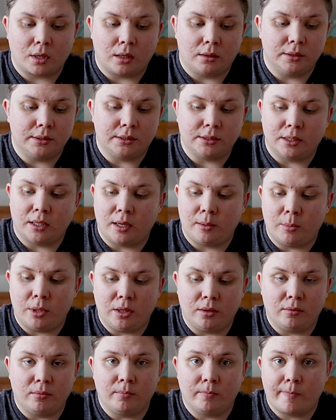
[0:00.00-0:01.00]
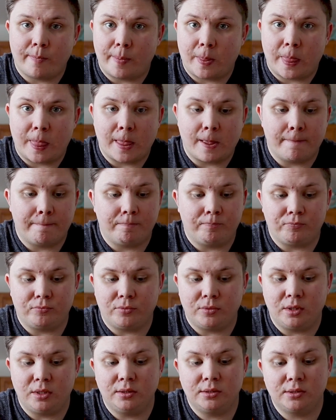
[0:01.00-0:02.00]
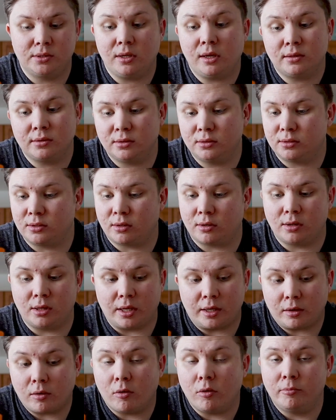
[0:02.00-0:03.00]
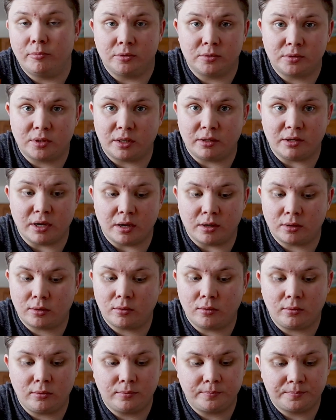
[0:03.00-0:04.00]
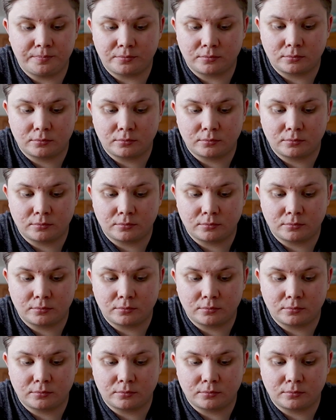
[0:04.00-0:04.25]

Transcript: Listen, I mean, these sauces are like almost identical.